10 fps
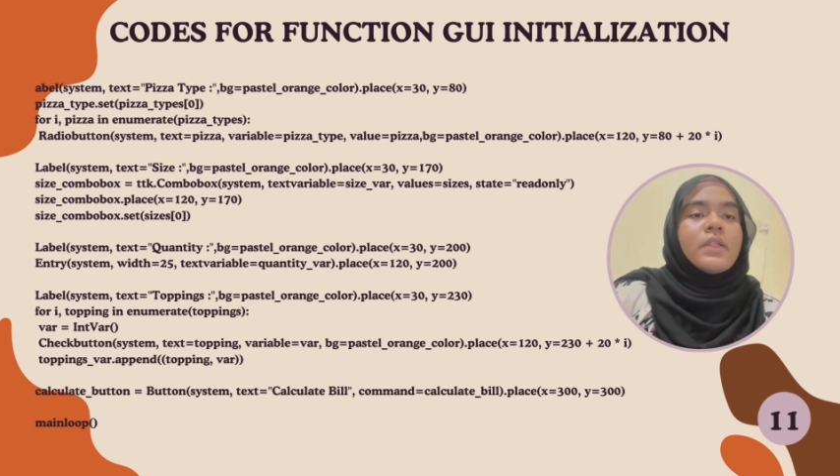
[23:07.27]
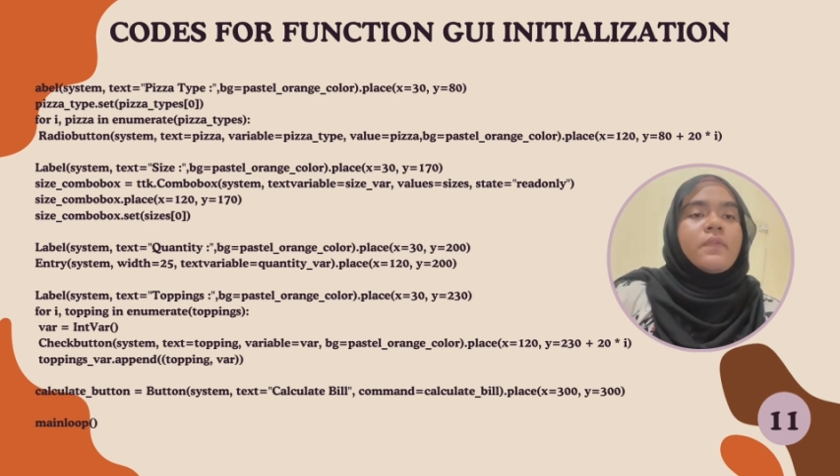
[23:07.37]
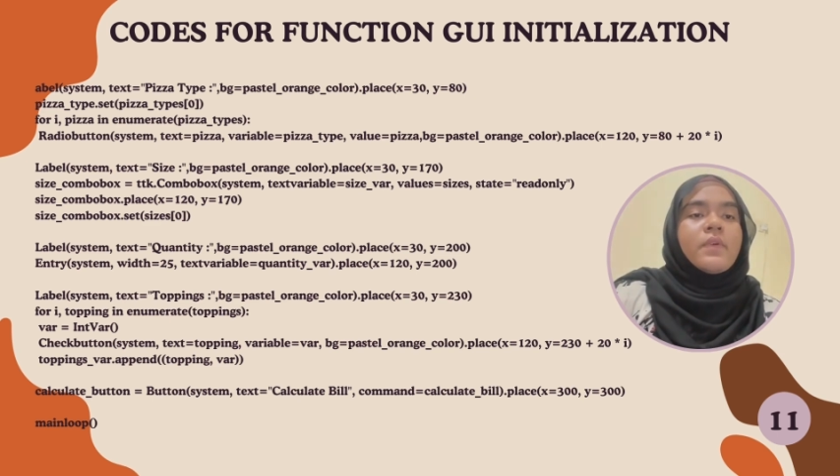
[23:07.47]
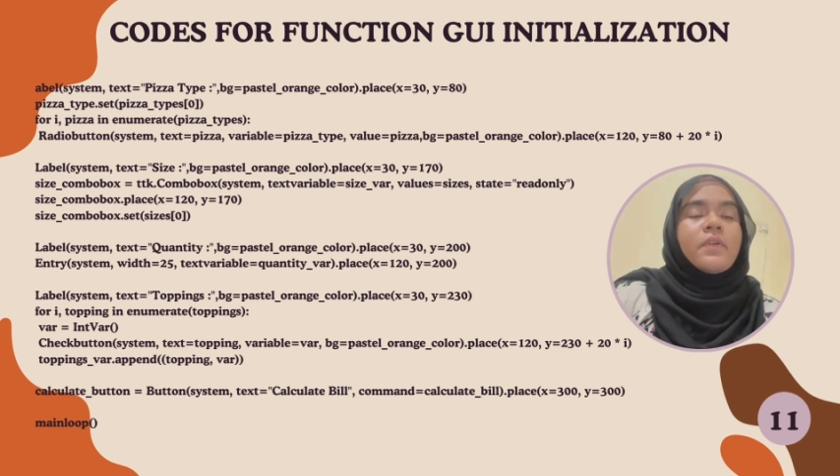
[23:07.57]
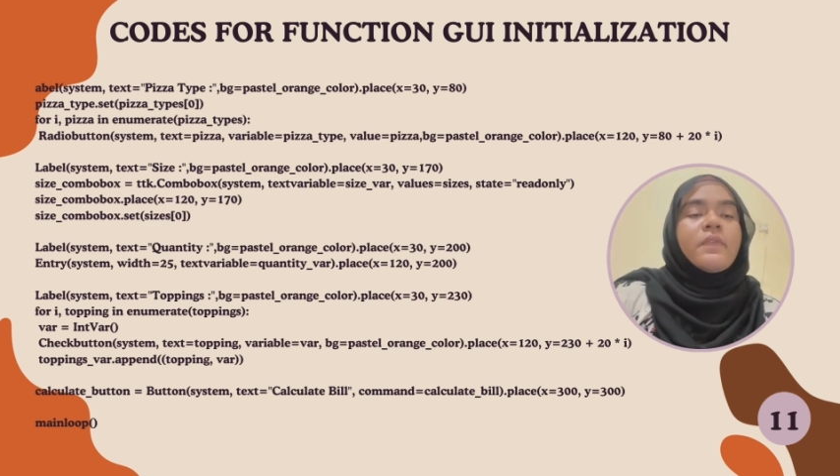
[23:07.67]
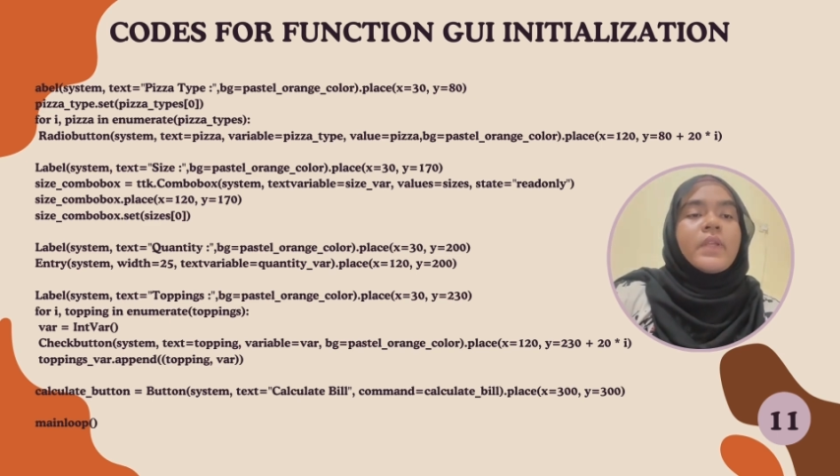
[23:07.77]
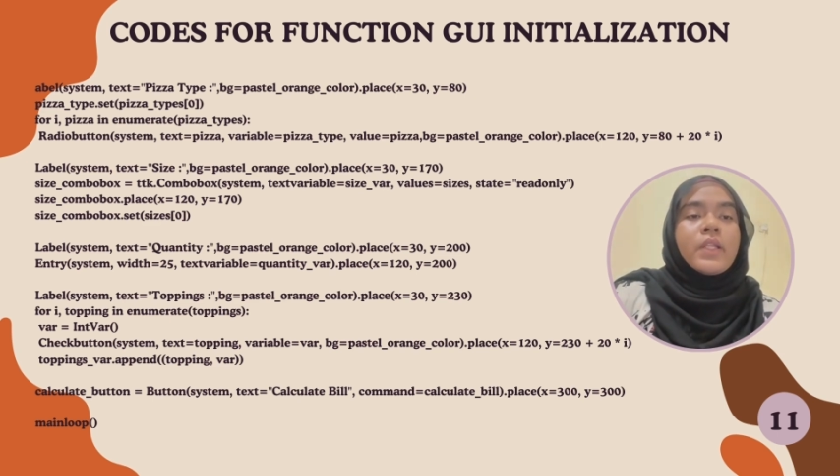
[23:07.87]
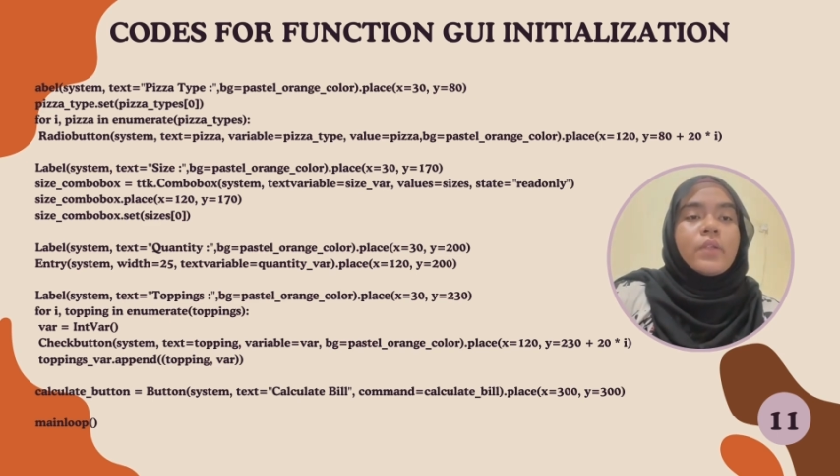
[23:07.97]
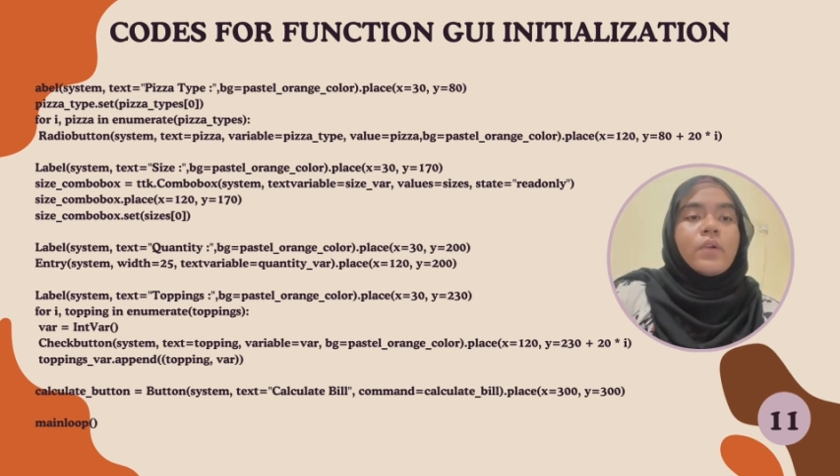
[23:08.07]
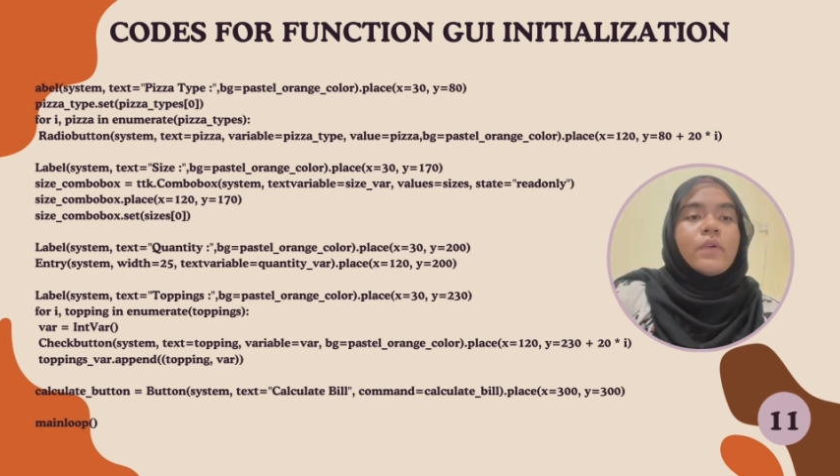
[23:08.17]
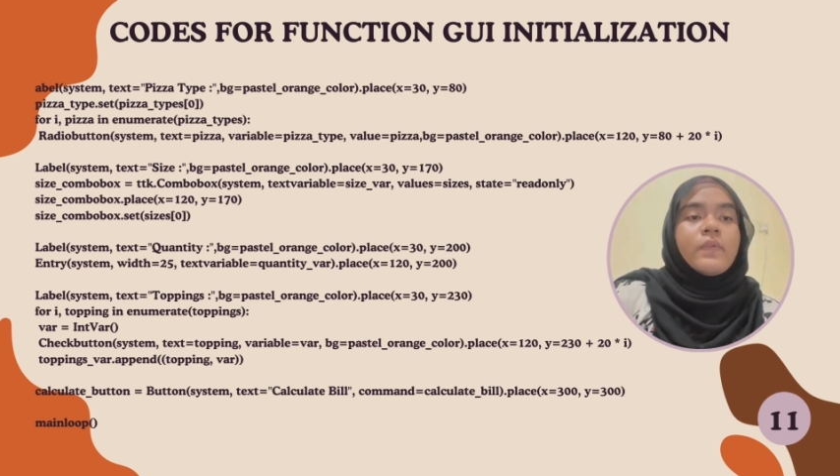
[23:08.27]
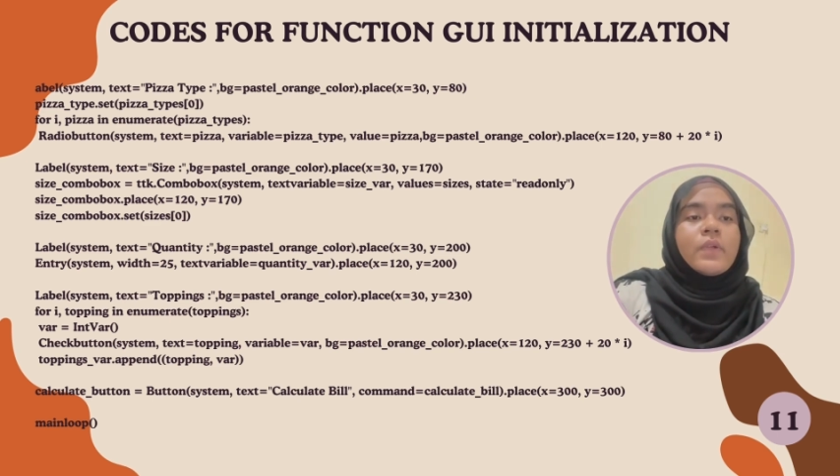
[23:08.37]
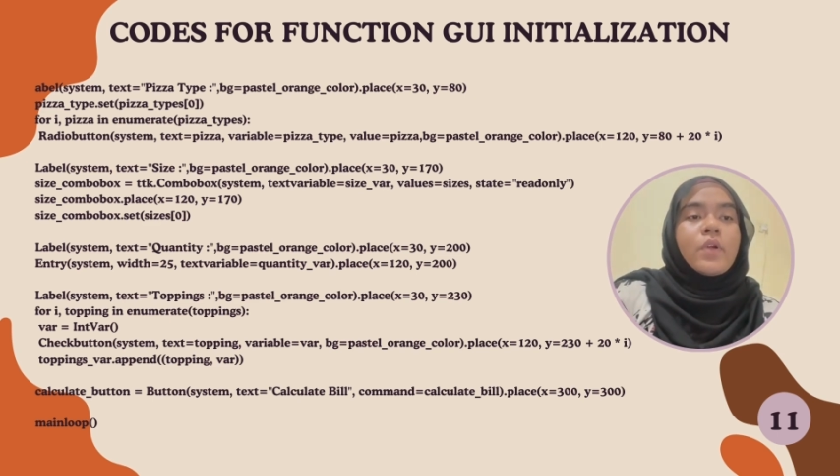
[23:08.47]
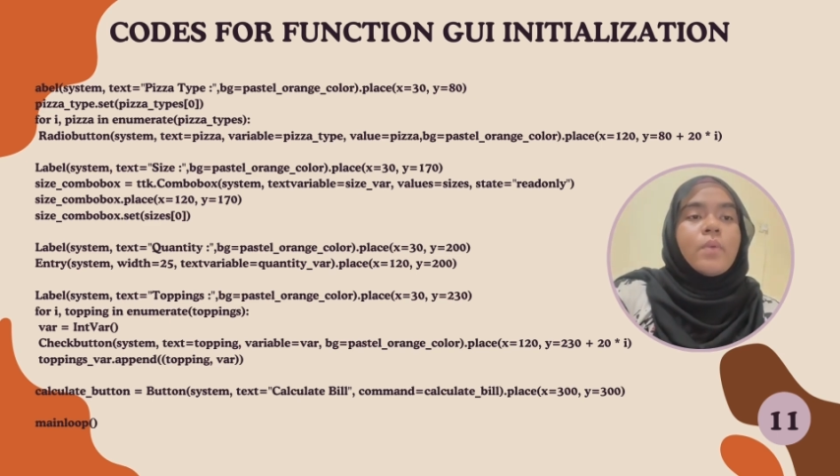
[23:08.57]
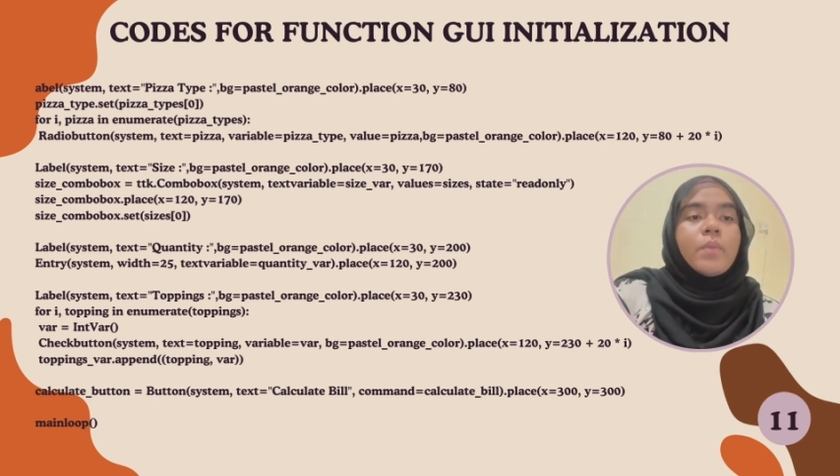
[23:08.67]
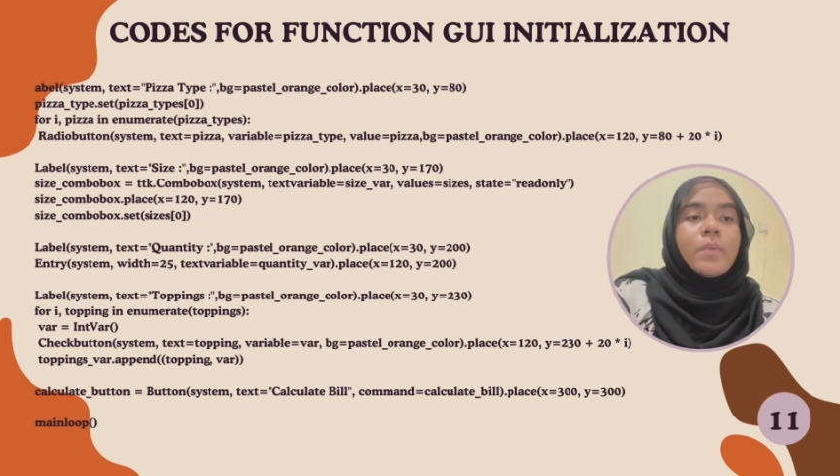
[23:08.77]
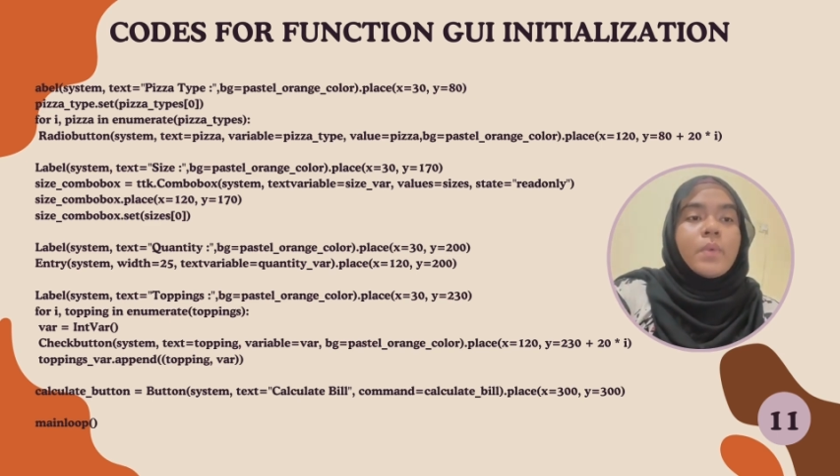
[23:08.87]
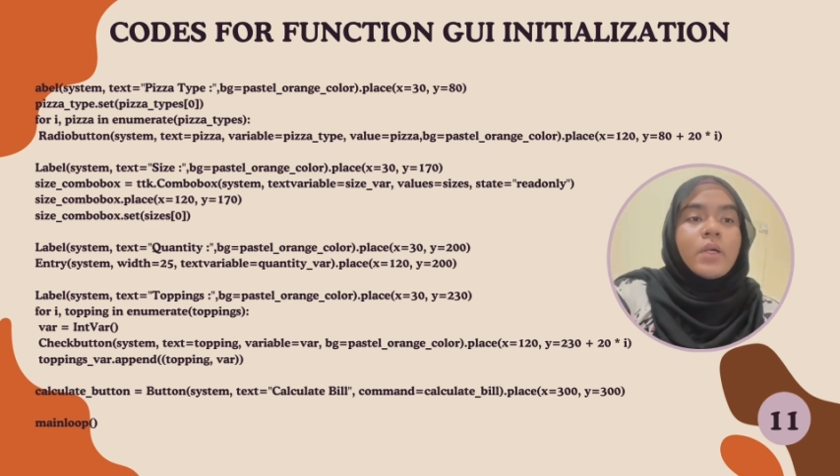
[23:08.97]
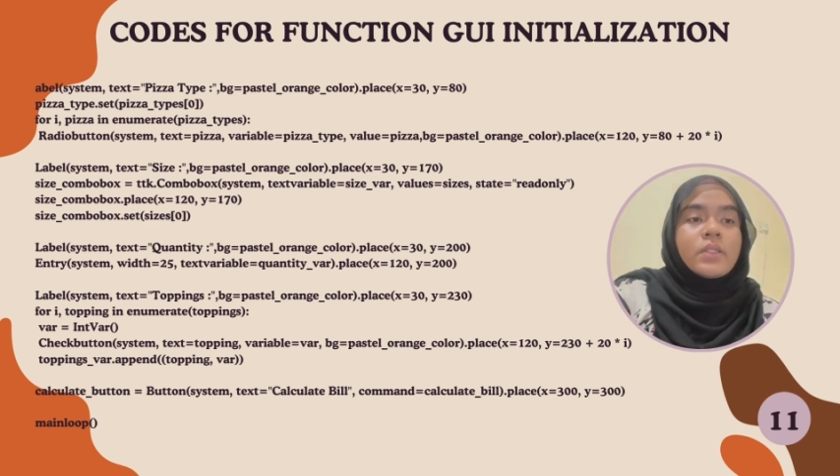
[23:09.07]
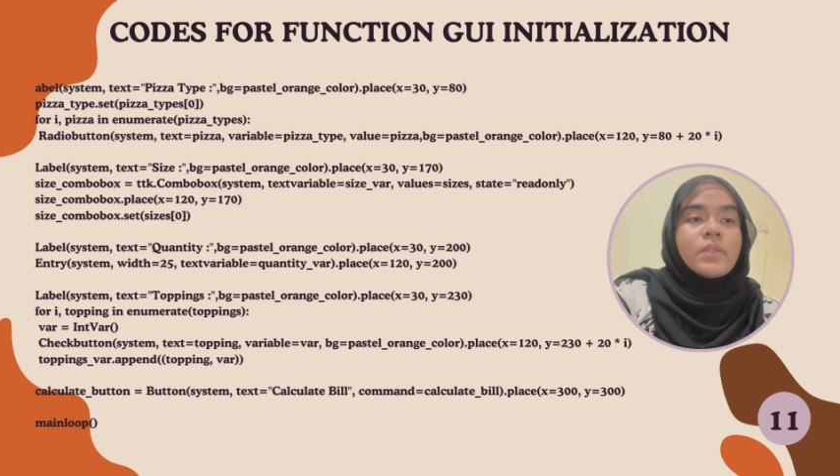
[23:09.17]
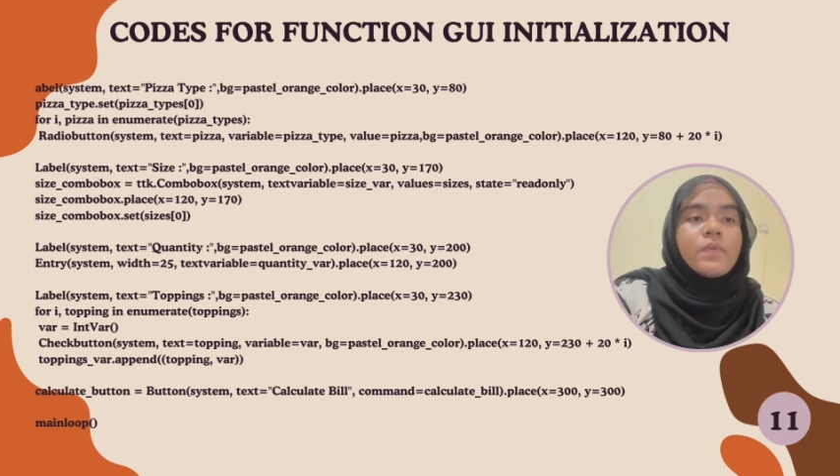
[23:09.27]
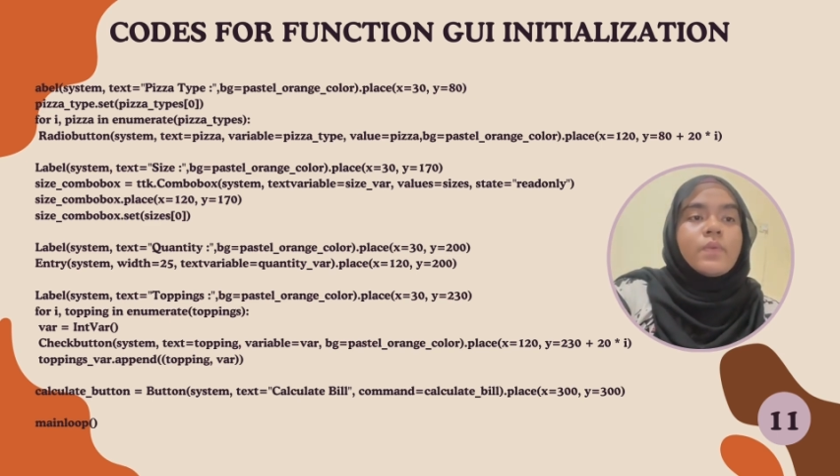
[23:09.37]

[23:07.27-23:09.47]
default value of the combo box